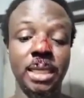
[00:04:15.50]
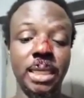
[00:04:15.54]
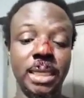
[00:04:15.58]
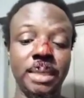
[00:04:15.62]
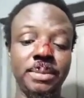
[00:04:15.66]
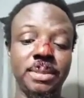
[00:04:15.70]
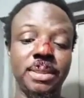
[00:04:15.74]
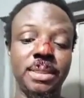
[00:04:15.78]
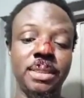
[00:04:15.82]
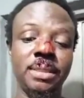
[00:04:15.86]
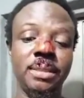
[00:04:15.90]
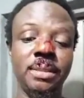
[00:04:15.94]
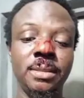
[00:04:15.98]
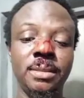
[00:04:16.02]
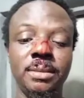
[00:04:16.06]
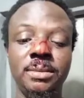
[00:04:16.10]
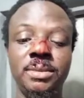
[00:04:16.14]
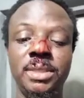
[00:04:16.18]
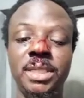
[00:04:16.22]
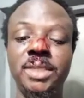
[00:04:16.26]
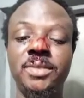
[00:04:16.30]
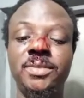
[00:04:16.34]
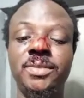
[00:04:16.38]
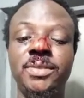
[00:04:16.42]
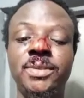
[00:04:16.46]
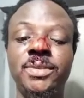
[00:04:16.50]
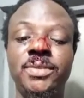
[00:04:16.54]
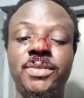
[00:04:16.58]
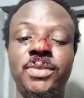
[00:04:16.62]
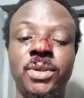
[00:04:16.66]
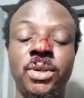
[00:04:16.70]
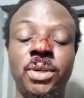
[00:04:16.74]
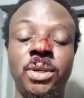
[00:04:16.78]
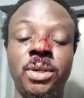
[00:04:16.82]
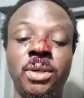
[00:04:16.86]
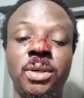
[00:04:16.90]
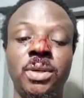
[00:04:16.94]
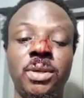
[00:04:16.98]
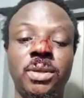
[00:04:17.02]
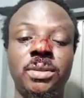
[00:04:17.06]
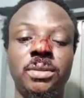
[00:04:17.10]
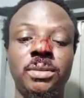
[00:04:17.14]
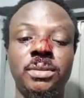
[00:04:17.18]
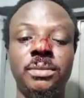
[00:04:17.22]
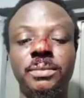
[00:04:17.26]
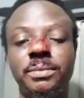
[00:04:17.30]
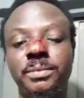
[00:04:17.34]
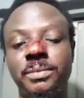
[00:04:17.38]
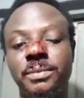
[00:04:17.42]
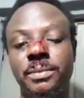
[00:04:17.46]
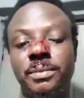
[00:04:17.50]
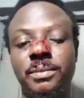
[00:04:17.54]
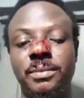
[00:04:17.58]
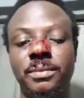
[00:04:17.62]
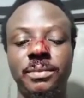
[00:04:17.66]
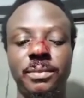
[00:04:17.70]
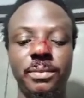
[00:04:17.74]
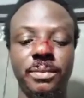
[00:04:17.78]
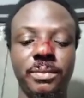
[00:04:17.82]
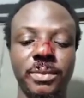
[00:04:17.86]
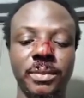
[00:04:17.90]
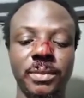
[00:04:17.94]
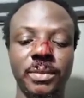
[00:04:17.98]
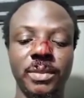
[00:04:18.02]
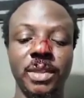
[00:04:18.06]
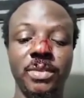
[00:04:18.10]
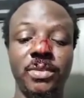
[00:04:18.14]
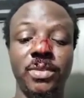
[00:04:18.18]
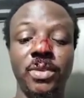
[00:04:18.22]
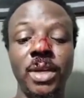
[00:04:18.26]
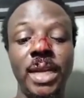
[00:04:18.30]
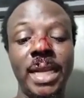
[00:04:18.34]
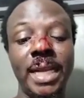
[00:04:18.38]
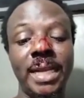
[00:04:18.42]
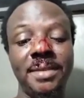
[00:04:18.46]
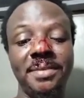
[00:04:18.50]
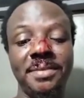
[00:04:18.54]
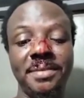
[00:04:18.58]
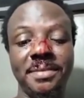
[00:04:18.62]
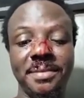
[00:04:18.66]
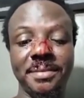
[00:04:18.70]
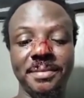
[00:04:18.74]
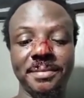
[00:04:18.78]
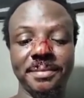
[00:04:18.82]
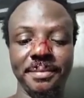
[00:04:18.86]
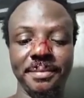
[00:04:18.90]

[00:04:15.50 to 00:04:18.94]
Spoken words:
I'm still grateful for life.